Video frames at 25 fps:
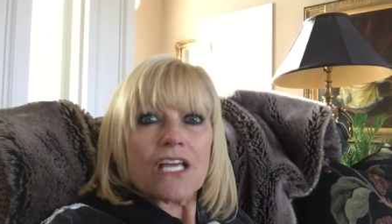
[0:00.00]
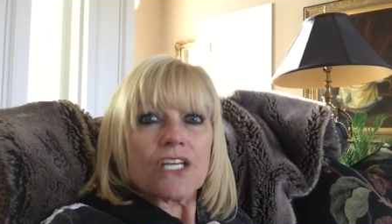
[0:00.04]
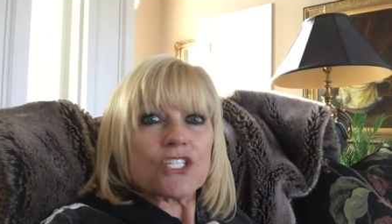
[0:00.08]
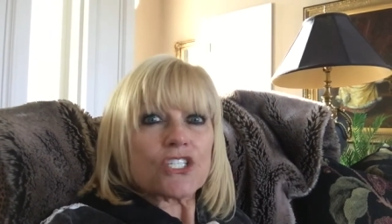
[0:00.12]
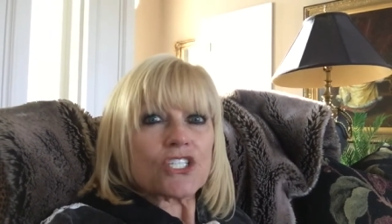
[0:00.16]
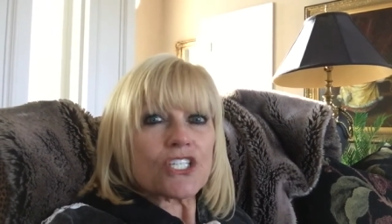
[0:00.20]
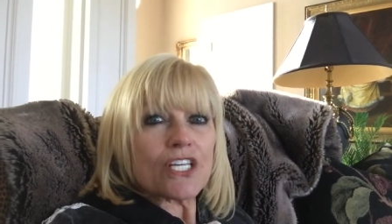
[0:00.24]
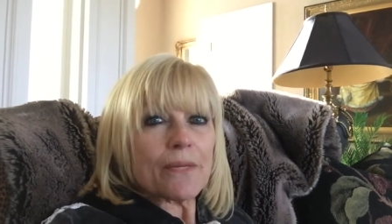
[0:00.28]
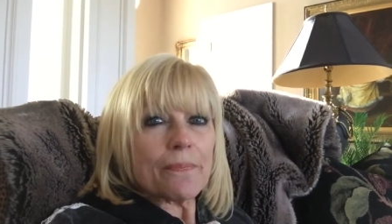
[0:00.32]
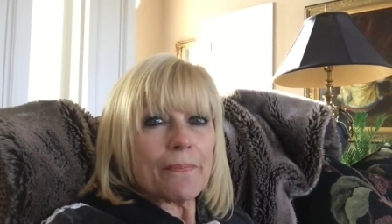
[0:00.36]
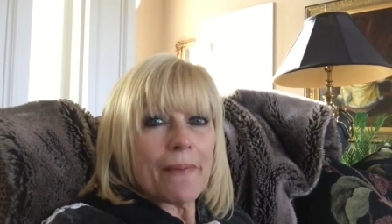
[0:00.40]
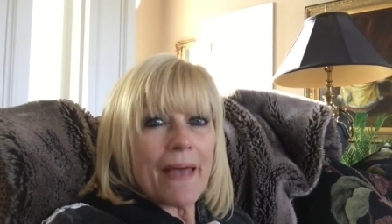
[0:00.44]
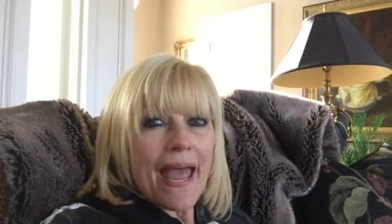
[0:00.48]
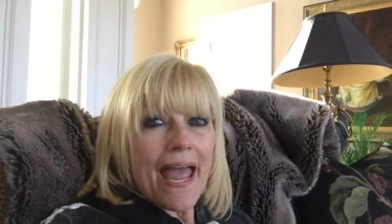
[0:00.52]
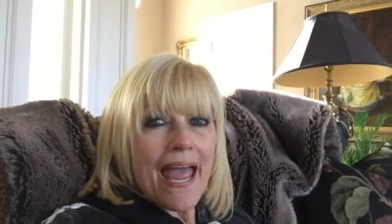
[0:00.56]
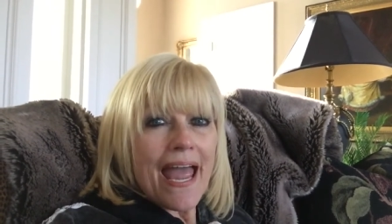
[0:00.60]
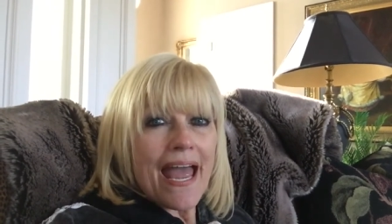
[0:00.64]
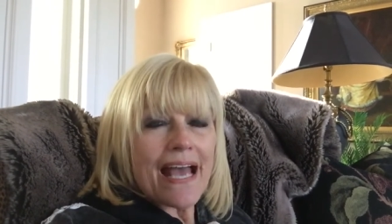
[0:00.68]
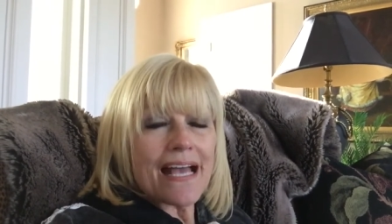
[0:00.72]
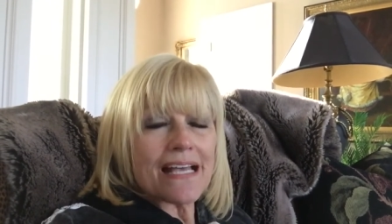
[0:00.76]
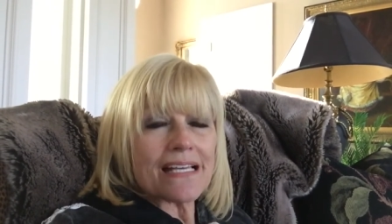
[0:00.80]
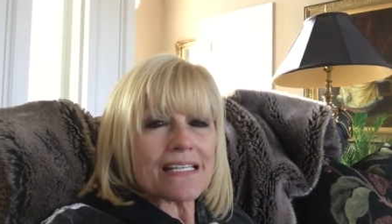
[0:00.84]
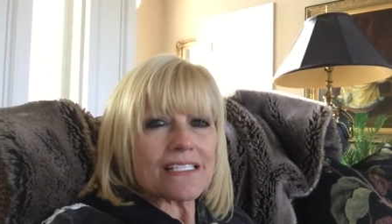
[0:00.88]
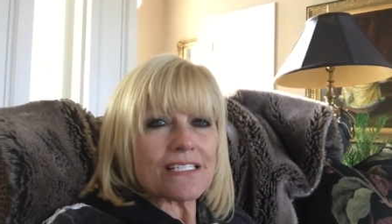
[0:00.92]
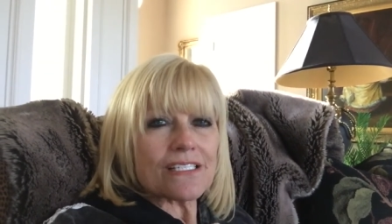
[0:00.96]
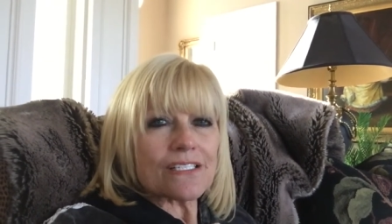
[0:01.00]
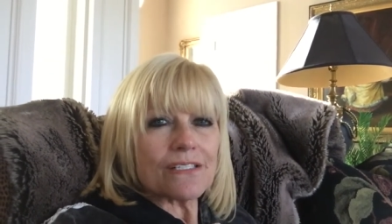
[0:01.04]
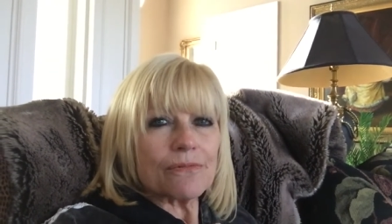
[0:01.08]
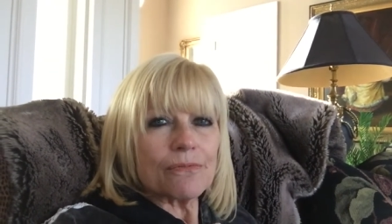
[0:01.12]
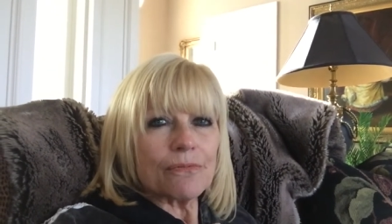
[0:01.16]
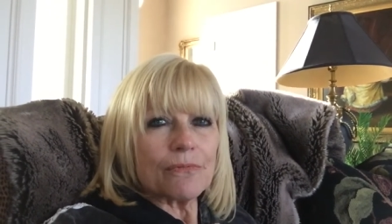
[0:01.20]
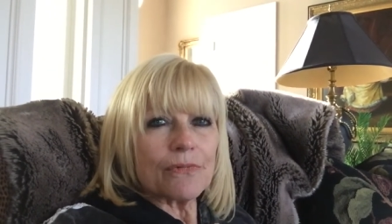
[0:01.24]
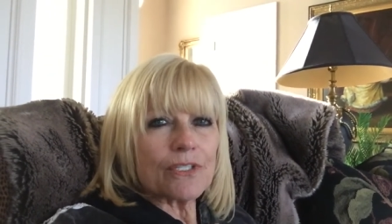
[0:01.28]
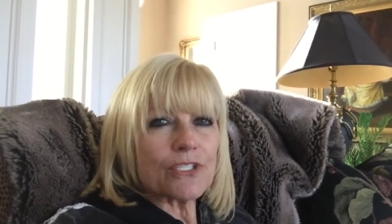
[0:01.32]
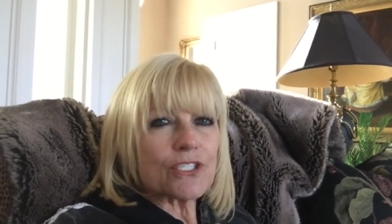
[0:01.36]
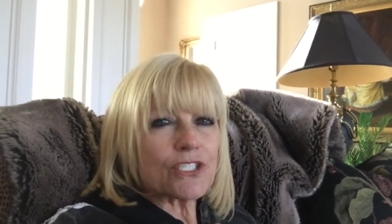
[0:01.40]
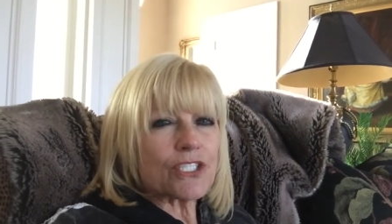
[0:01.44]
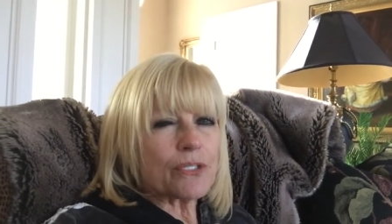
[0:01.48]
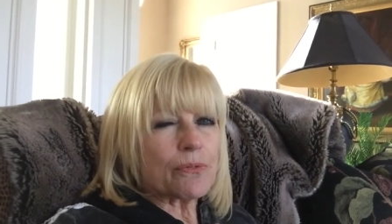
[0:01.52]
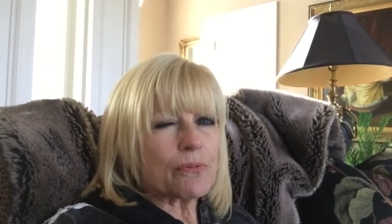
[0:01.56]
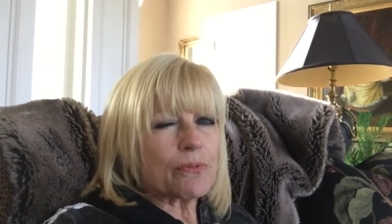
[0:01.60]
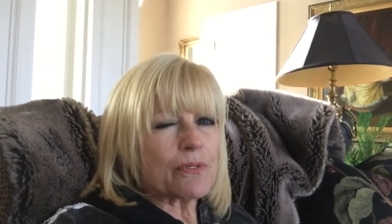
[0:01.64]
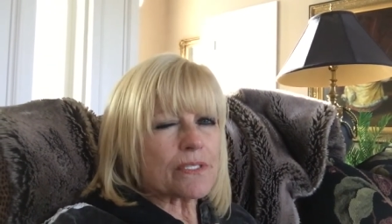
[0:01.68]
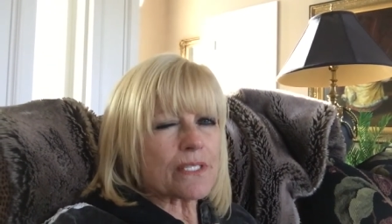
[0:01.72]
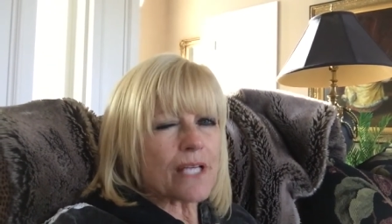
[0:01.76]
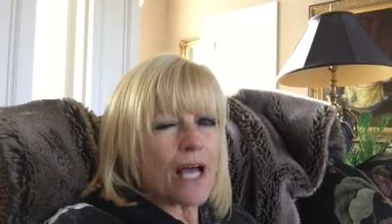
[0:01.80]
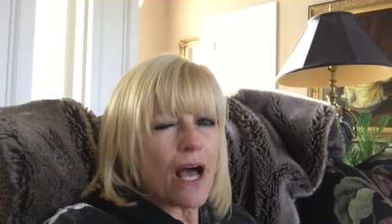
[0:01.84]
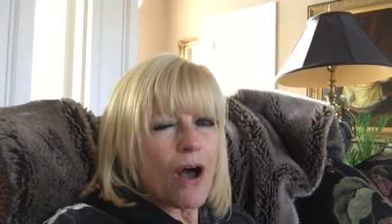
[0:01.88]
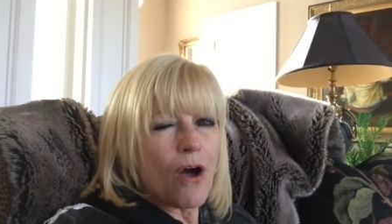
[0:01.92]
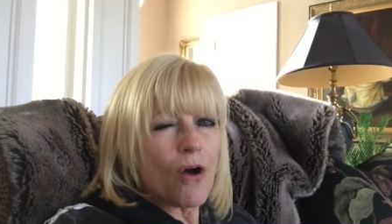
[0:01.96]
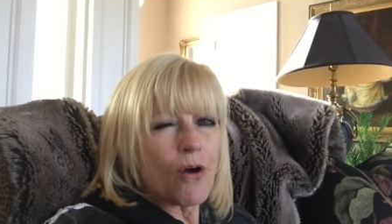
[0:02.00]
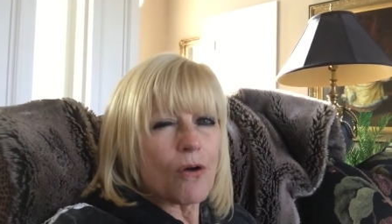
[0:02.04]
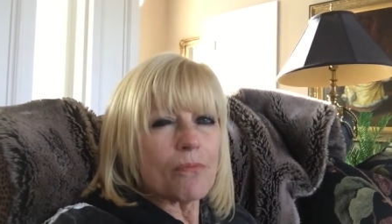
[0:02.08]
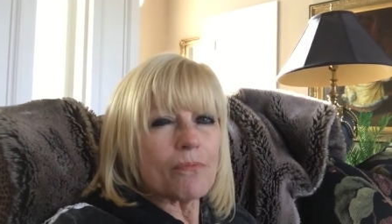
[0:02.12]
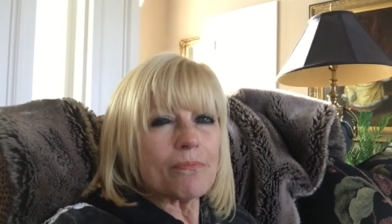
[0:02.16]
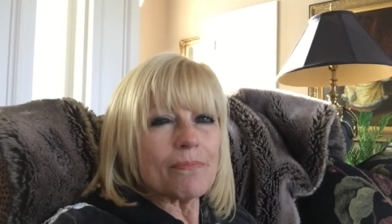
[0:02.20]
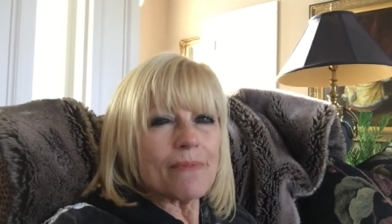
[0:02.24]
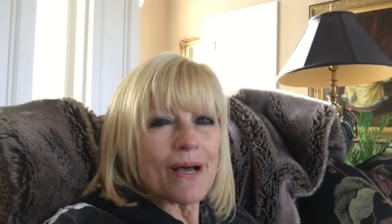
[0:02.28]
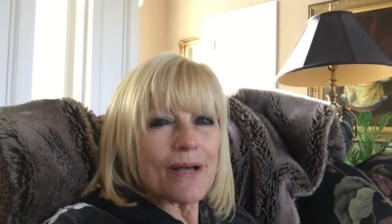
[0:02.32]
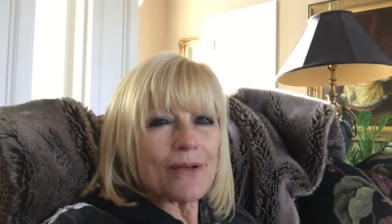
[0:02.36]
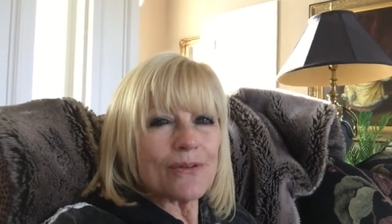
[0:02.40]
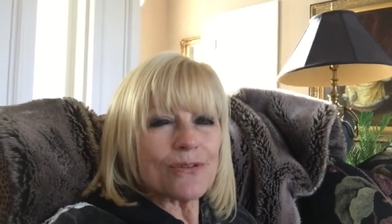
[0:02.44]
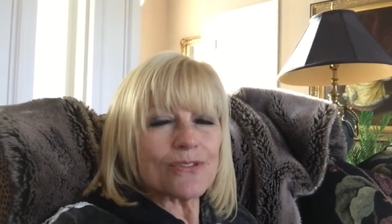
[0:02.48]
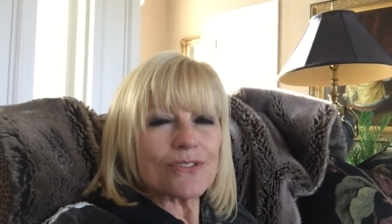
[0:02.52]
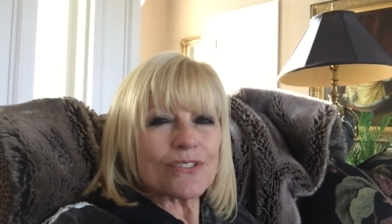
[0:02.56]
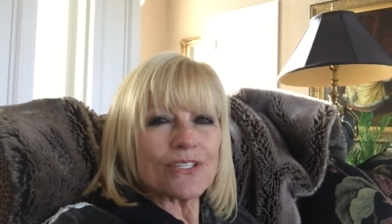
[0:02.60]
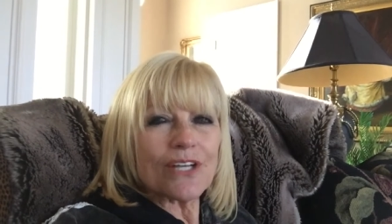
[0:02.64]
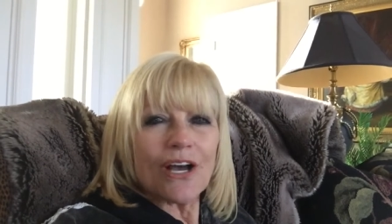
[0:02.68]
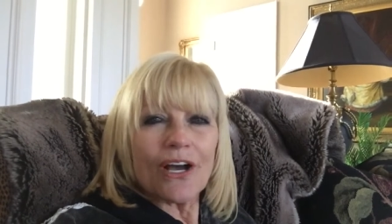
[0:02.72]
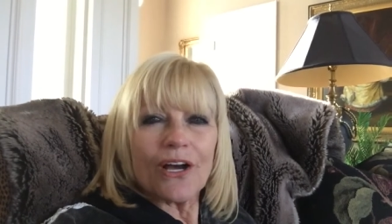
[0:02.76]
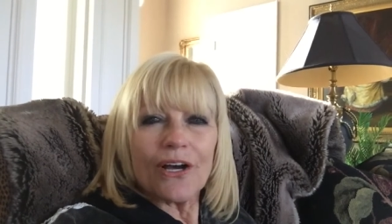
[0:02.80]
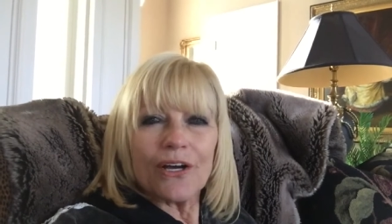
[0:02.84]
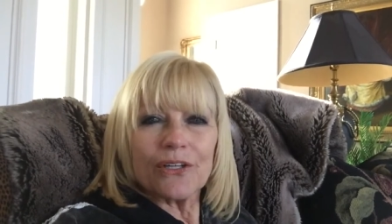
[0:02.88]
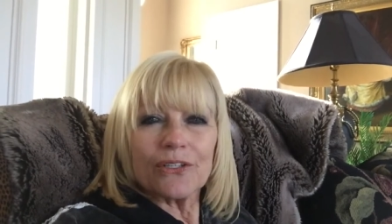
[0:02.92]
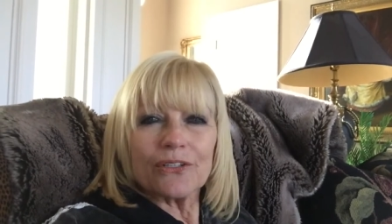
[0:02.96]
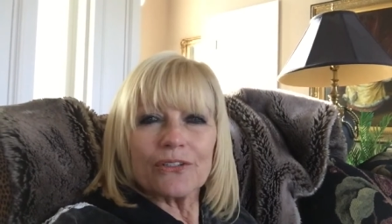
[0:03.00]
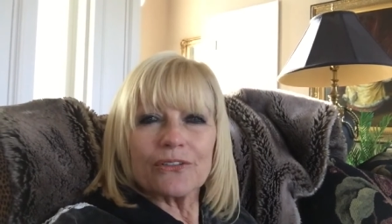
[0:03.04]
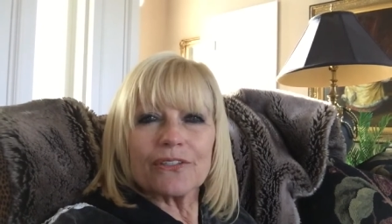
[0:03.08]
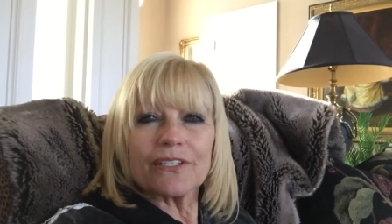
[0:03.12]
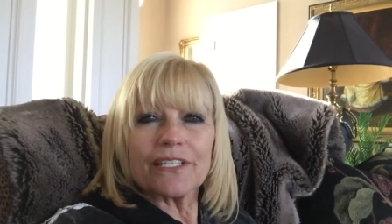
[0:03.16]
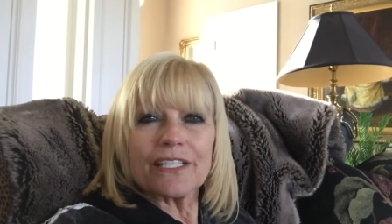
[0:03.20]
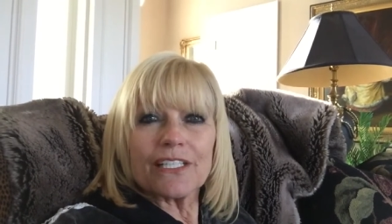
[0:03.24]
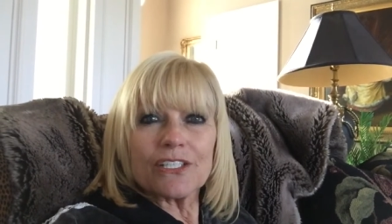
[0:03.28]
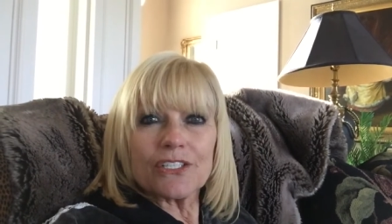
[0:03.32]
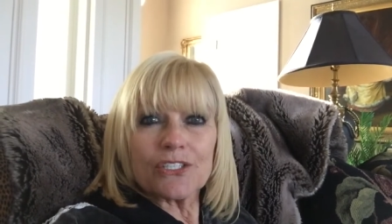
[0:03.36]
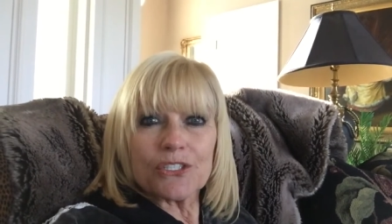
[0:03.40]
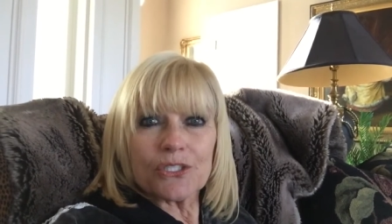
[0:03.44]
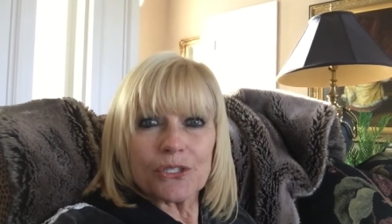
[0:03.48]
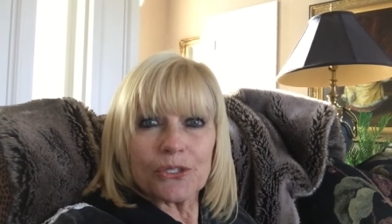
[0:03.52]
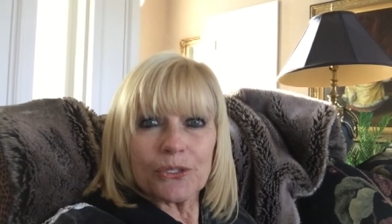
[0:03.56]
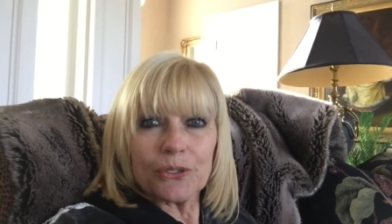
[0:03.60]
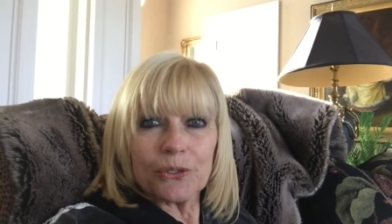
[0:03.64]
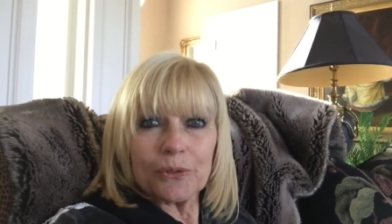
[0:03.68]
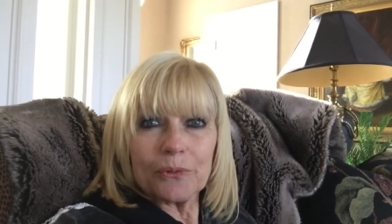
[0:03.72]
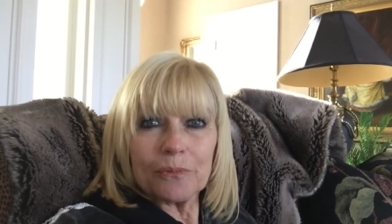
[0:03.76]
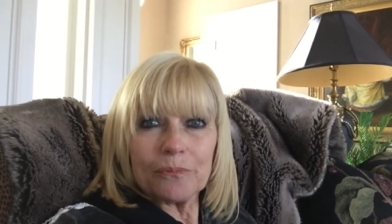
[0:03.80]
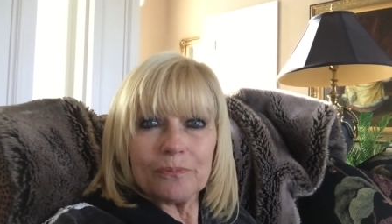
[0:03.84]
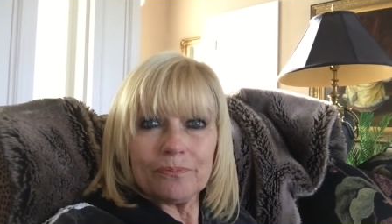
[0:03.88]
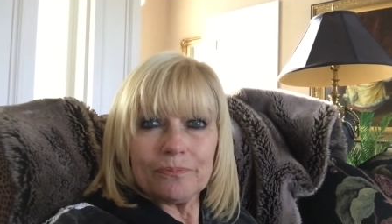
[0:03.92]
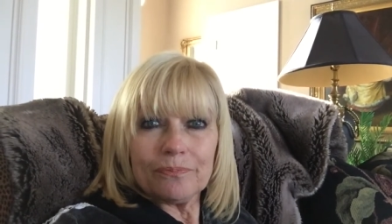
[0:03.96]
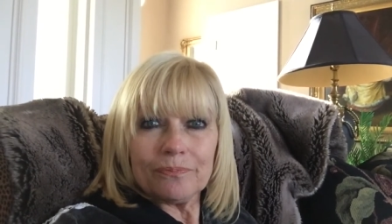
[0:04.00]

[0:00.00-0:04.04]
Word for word: She passed when she was almost 102.